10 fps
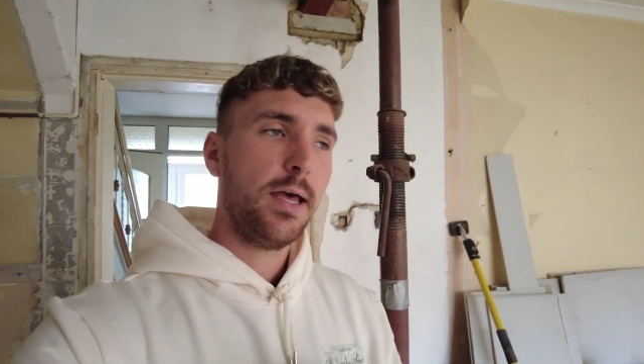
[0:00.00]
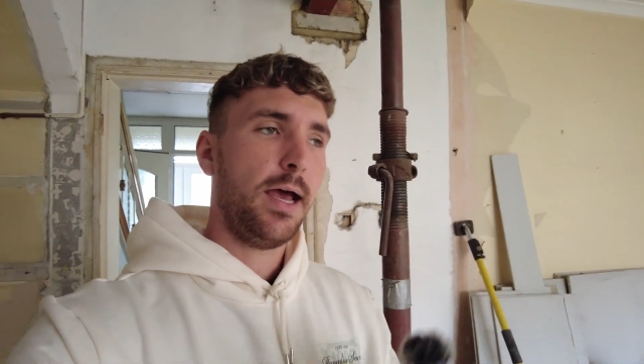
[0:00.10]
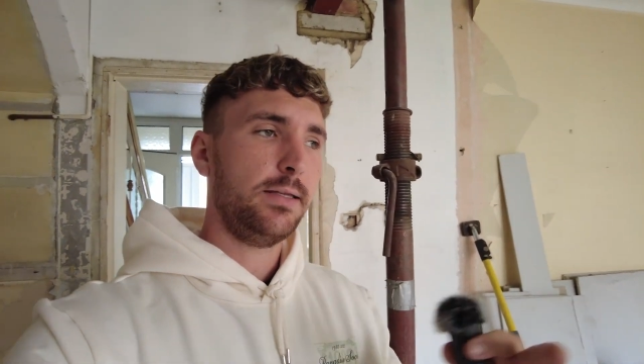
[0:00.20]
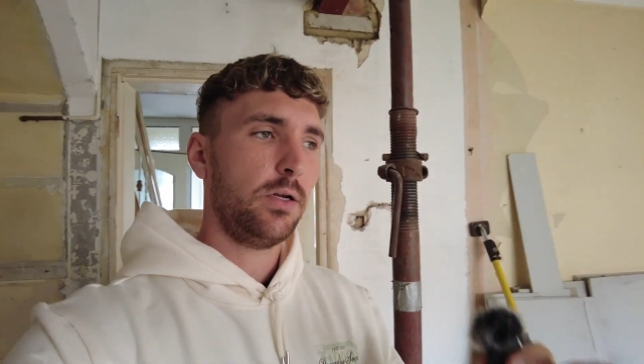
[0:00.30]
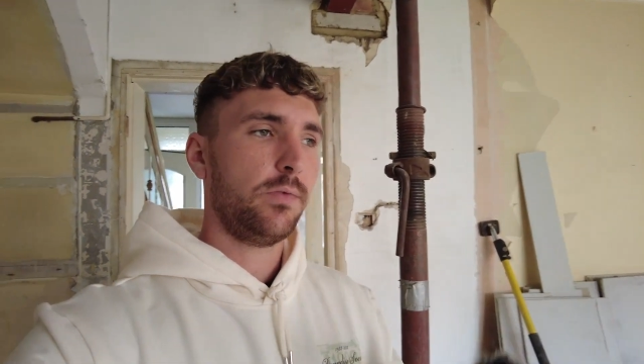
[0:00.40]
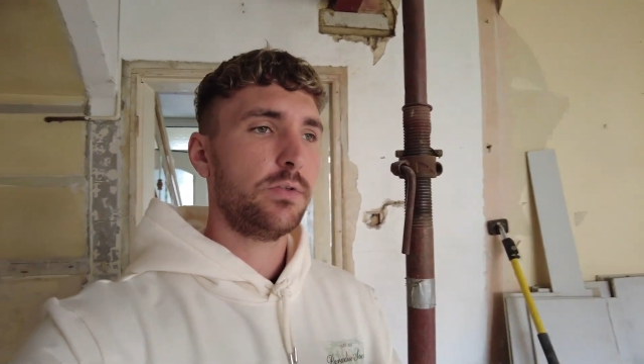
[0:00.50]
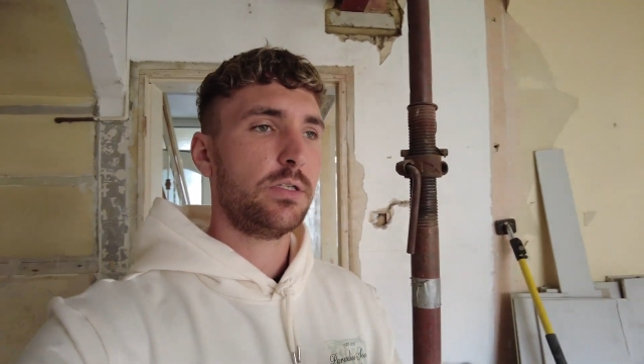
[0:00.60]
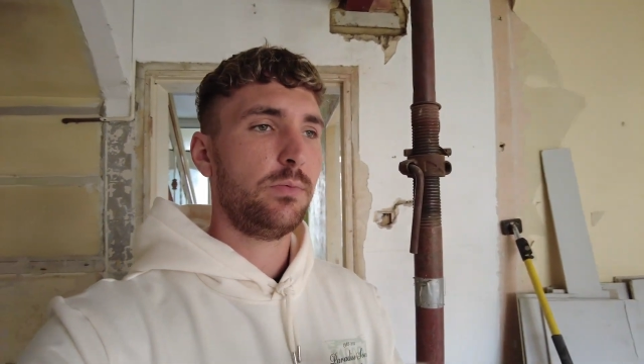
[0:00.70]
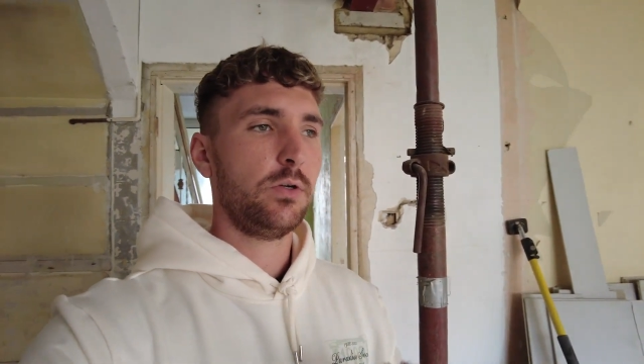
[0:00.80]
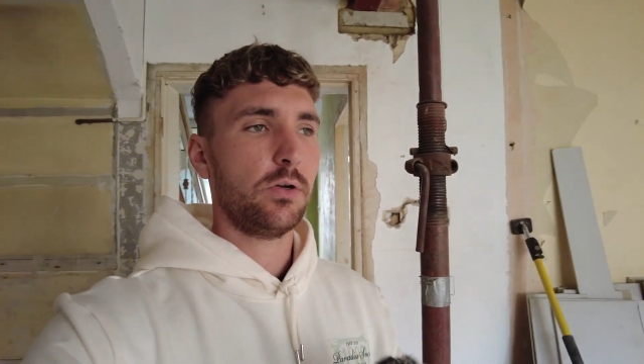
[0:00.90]
and then
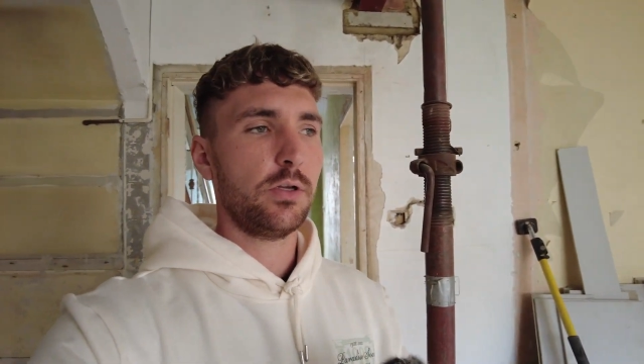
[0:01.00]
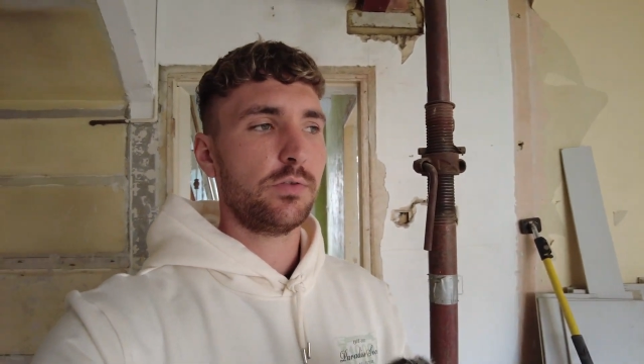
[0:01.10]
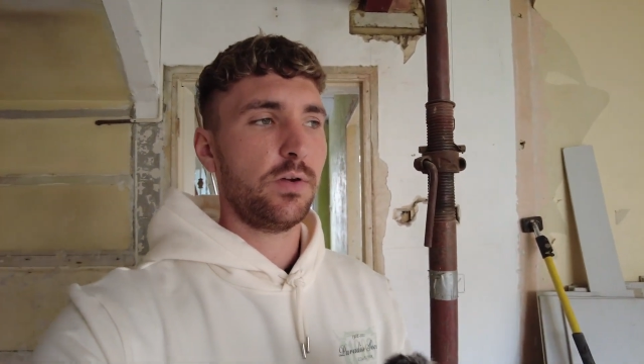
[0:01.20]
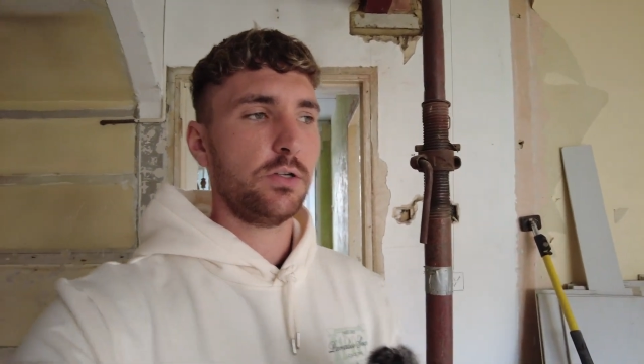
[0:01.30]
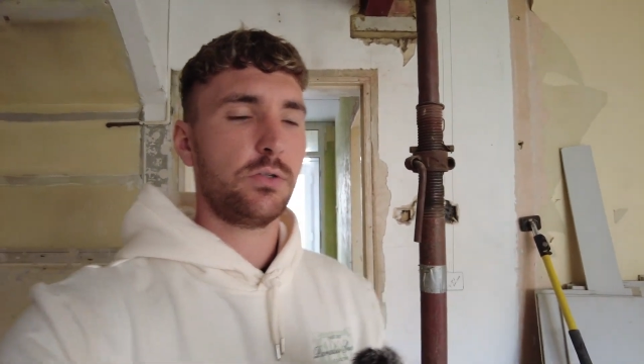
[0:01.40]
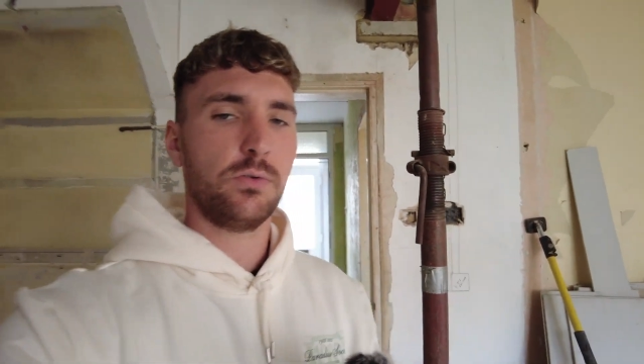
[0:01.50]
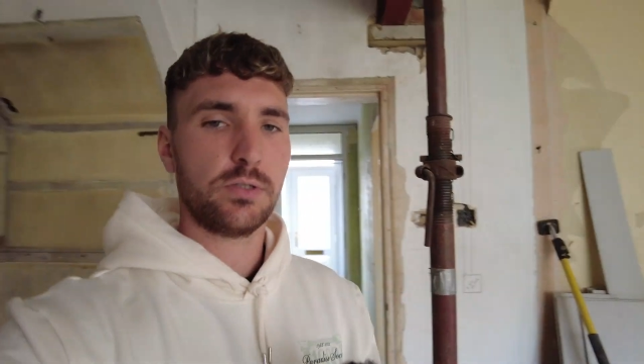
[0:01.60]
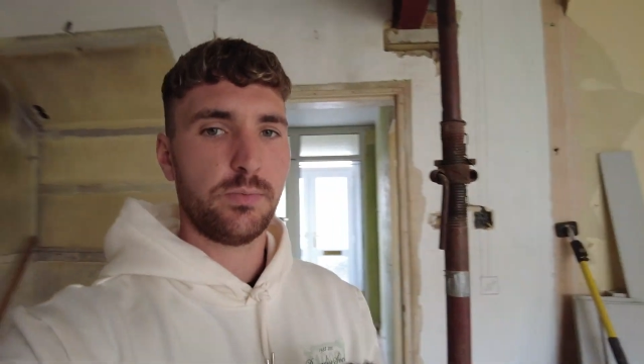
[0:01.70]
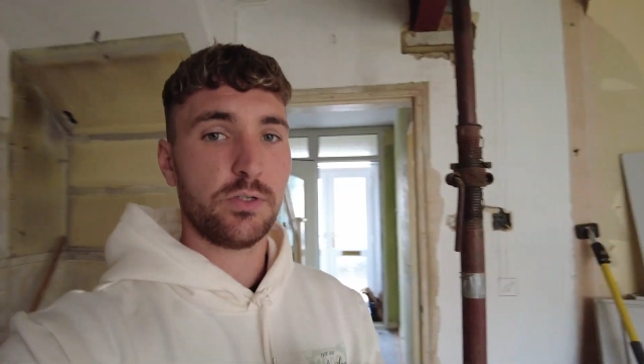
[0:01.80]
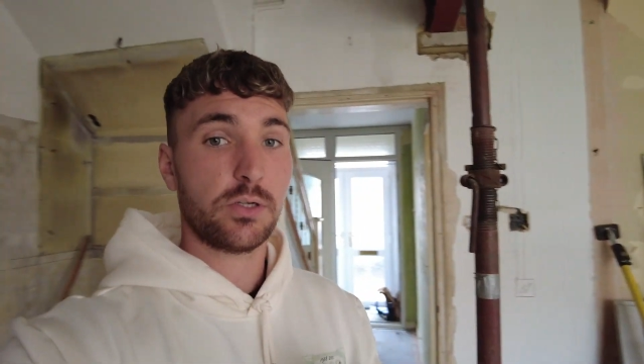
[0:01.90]
obviously we've got those French
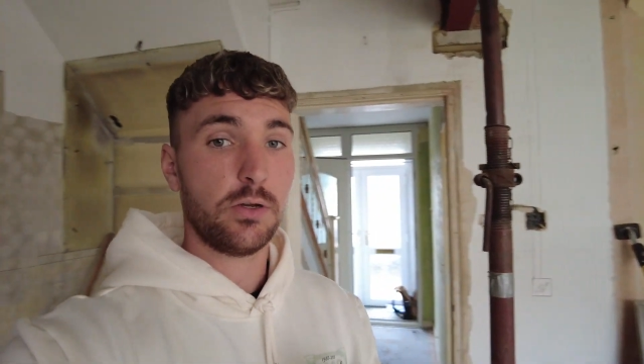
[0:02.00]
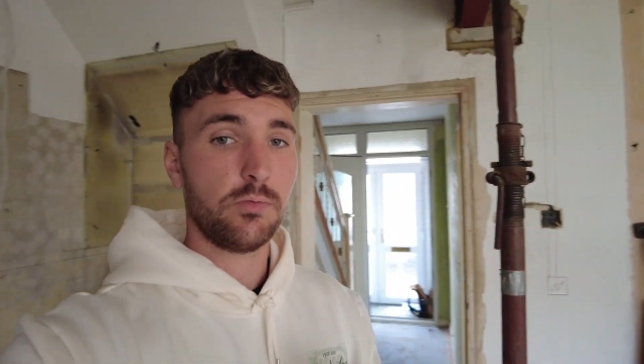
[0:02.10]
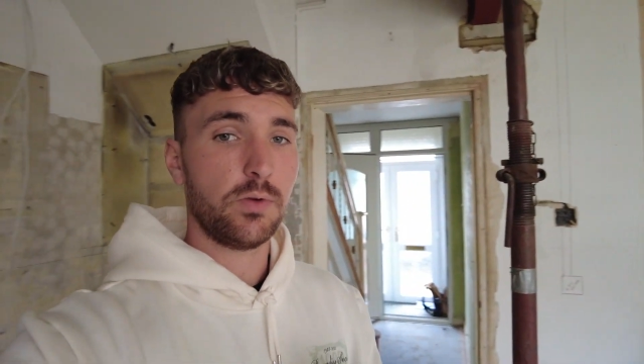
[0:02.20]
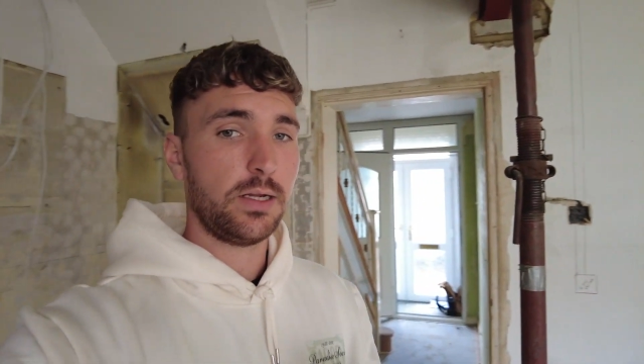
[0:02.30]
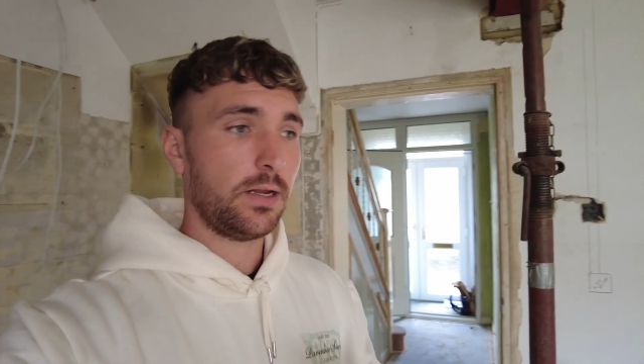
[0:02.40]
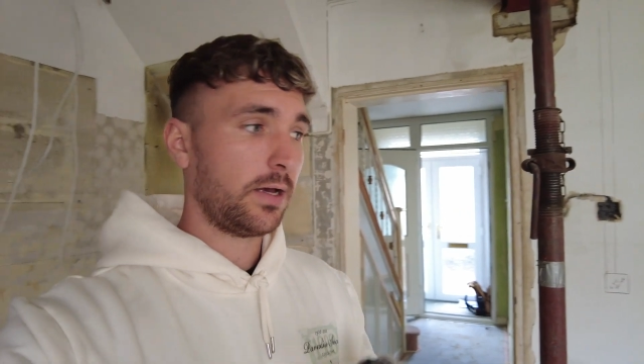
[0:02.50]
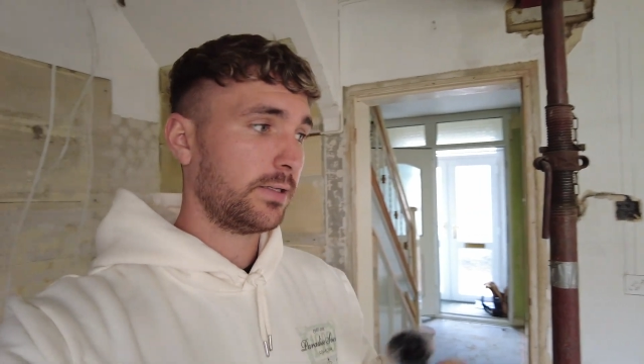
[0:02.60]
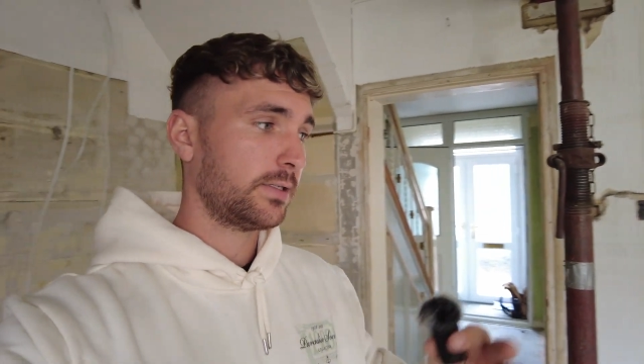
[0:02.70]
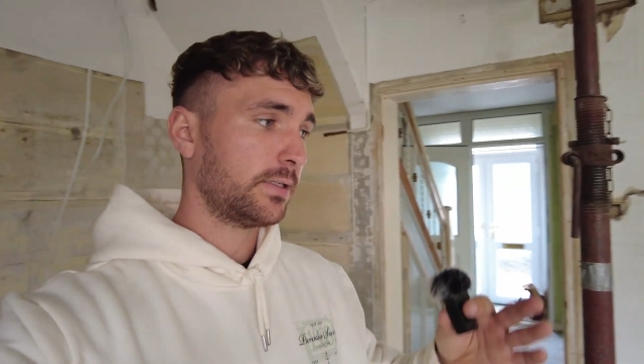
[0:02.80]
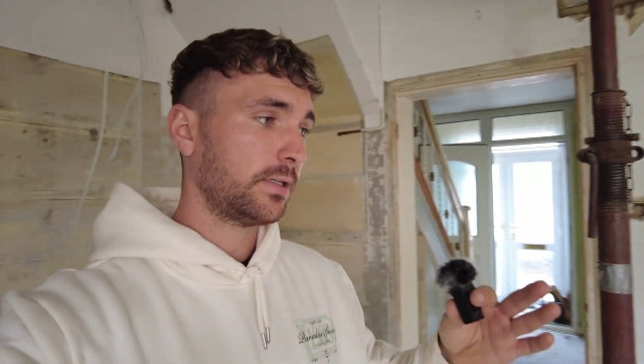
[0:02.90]
doors in, which will look really
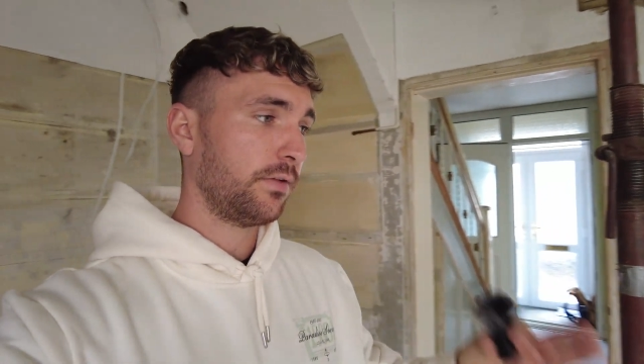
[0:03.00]
nice. The